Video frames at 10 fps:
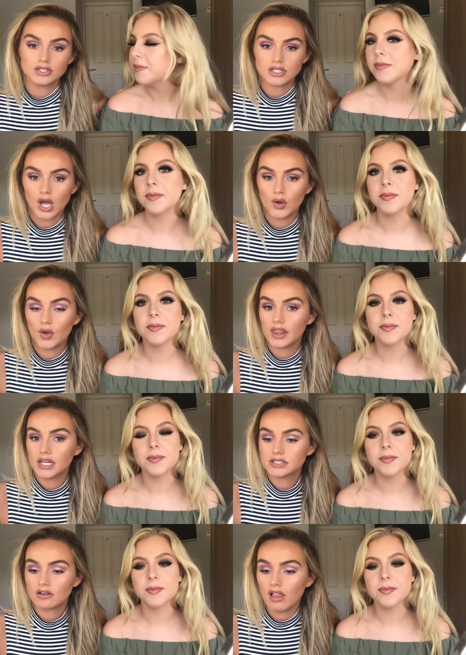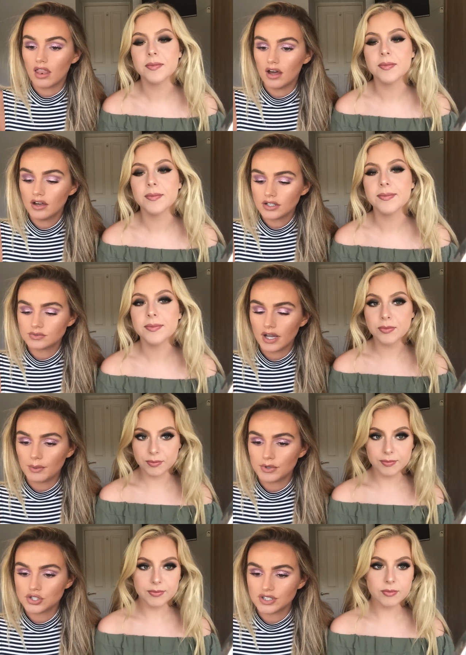Speaker 1: So these are our looks.
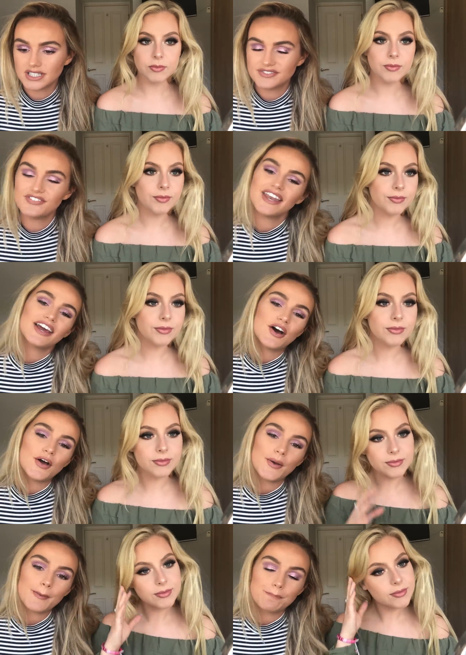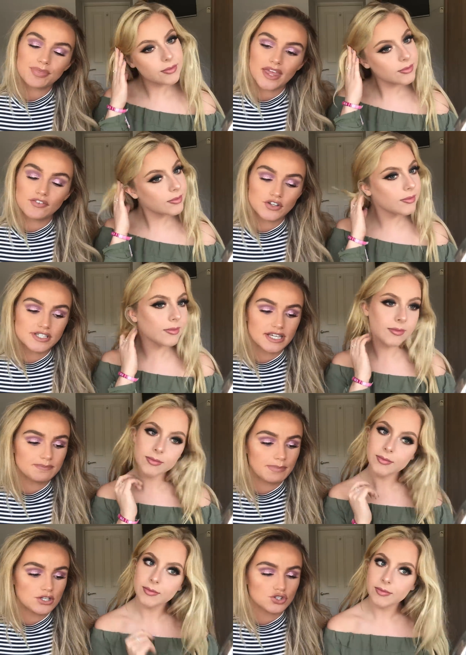We hope you enjoyed this video. If you
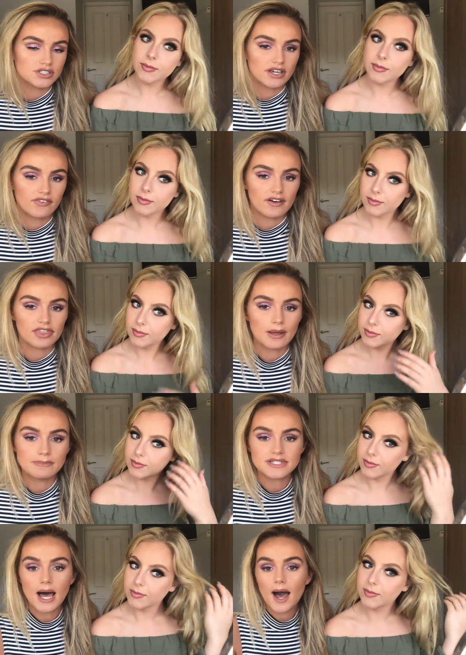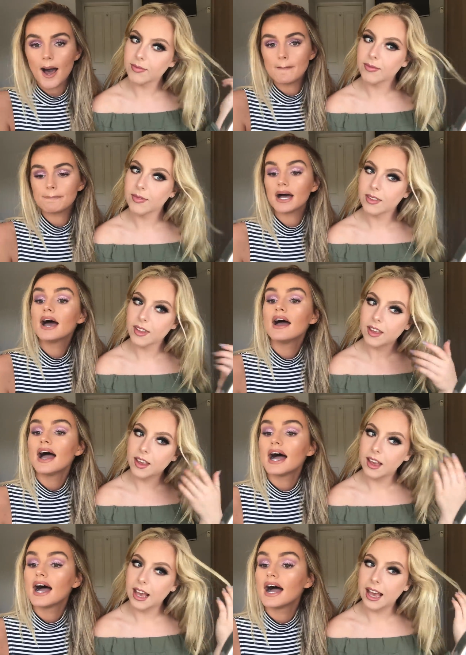did, be sure to give it a thumbs up.
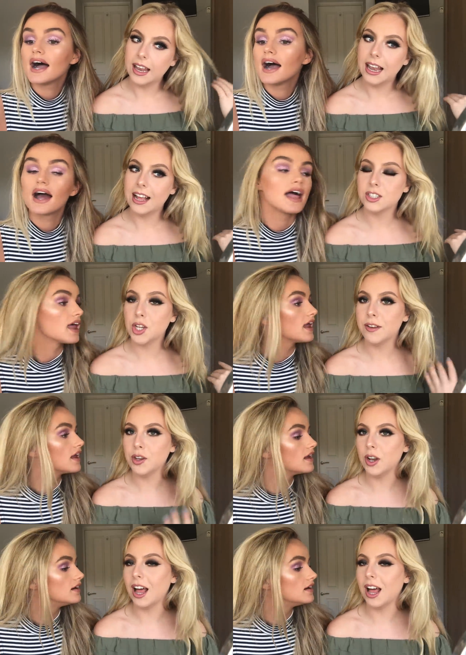And let us know if you